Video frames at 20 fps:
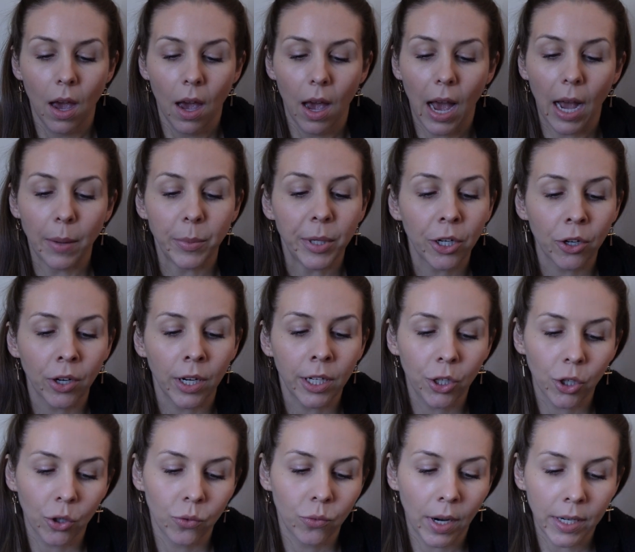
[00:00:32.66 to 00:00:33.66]
I'm hearing
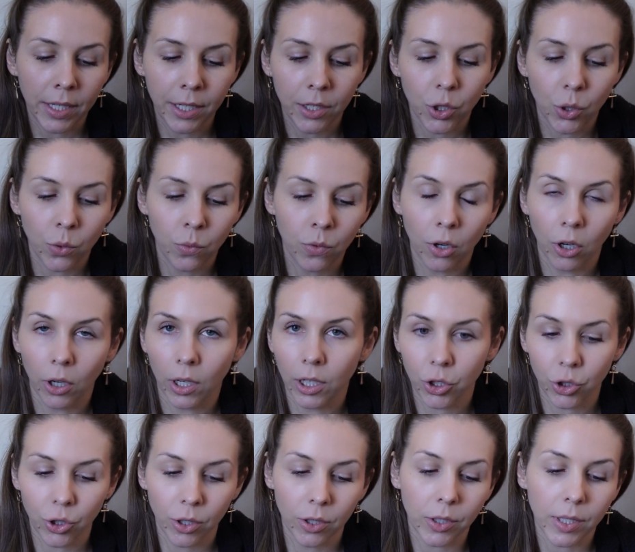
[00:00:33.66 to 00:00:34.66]
you're ready to
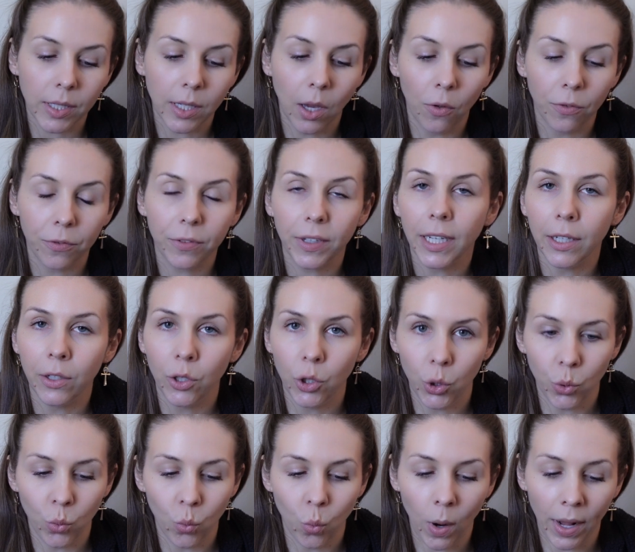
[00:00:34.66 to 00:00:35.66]
nourish yourself in
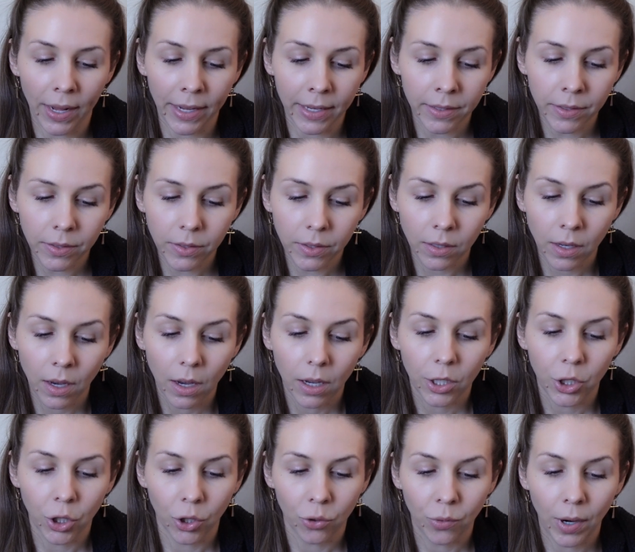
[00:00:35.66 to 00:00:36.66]
new ways.
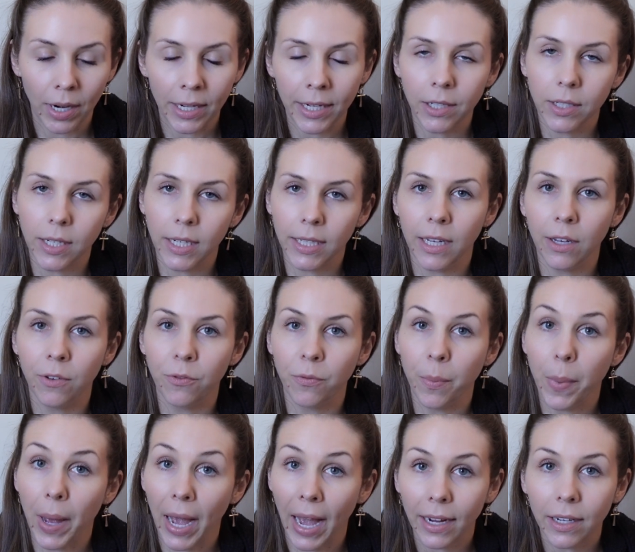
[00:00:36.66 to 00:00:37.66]
You're ready to
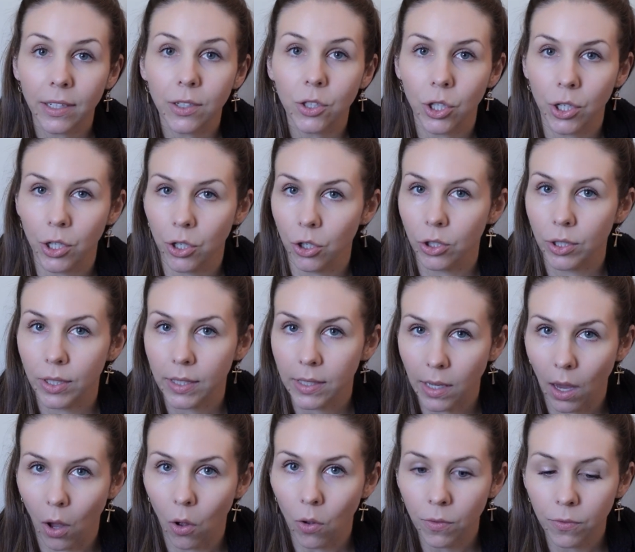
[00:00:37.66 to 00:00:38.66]
give back to
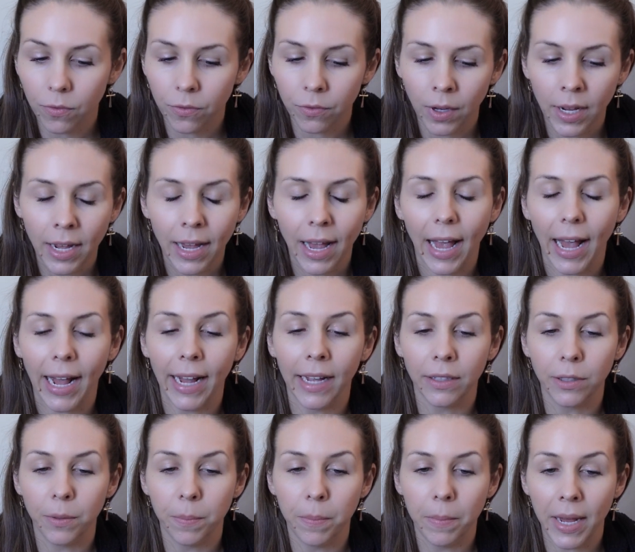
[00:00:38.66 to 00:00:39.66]
yourself
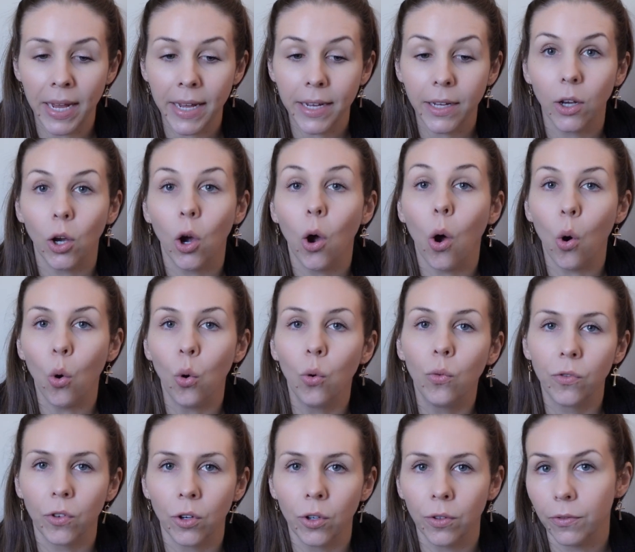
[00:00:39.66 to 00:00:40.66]
and make
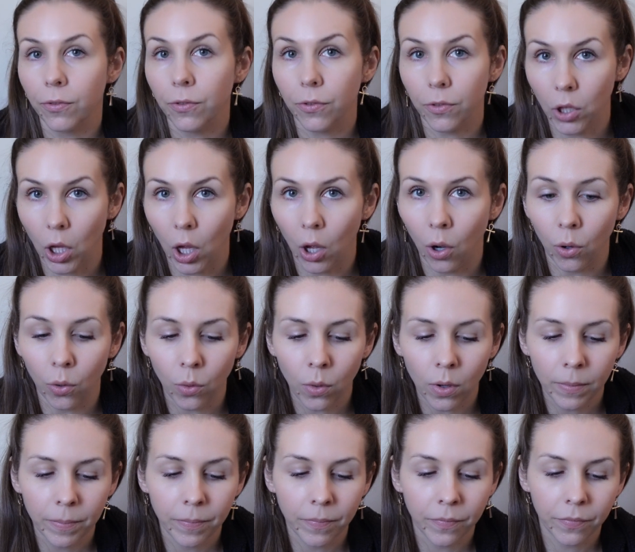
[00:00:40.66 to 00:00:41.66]
overflow
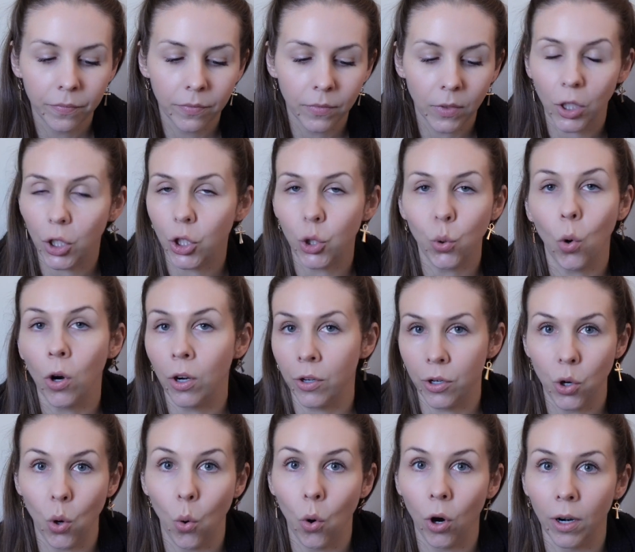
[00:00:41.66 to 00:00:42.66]
your
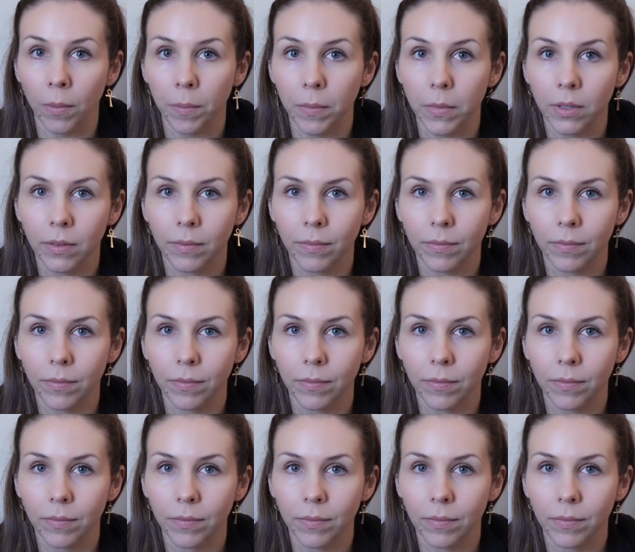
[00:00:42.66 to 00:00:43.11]
norm.